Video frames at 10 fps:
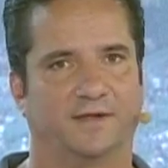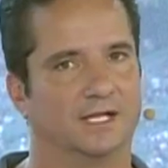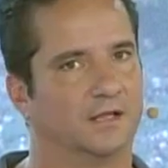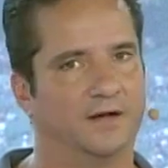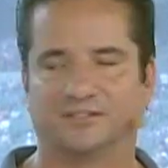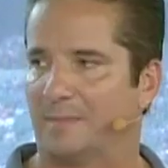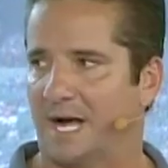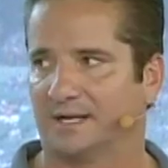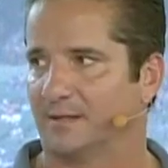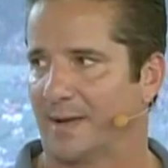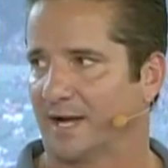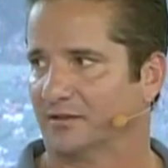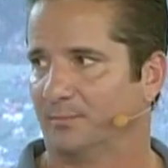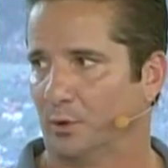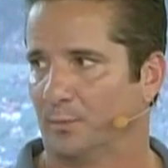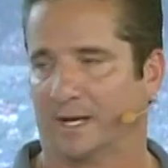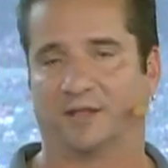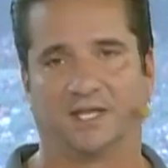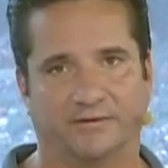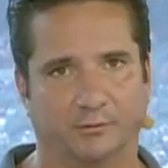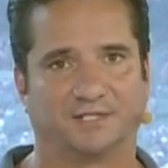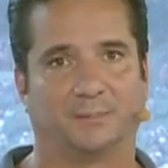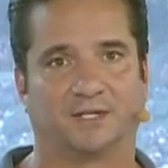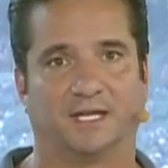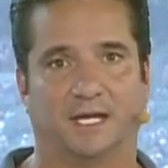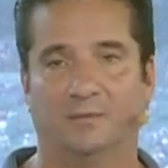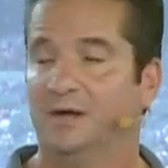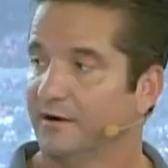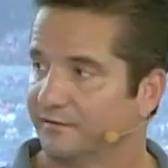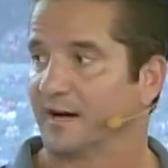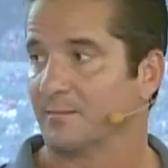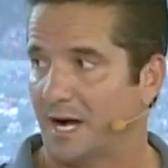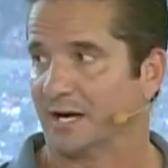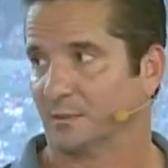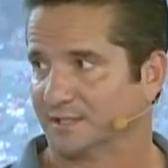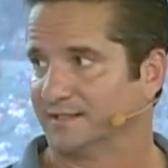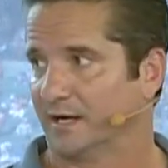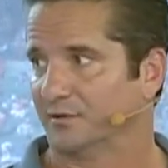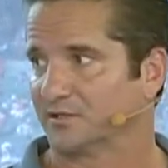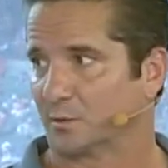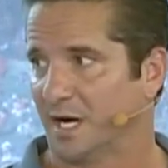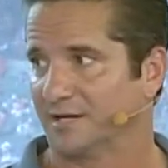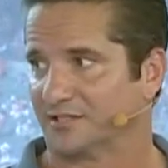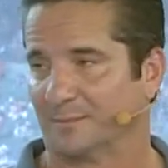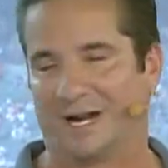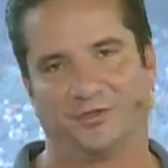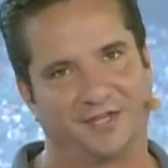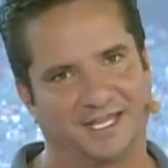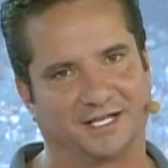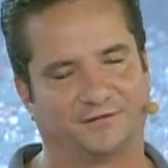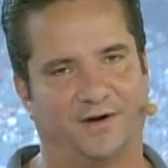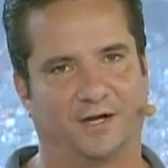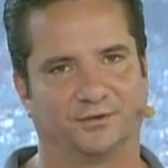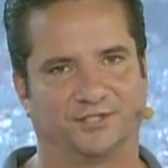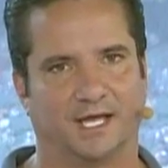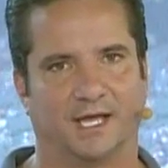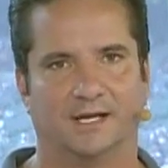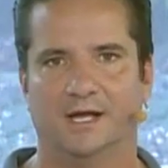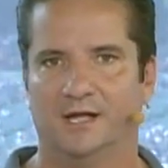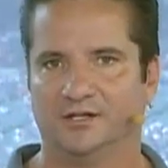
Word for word: He loves Mata in the back of the bullpen. I think if it was up to him, Frank Mata would stay on this roster, but I don't think he has final say.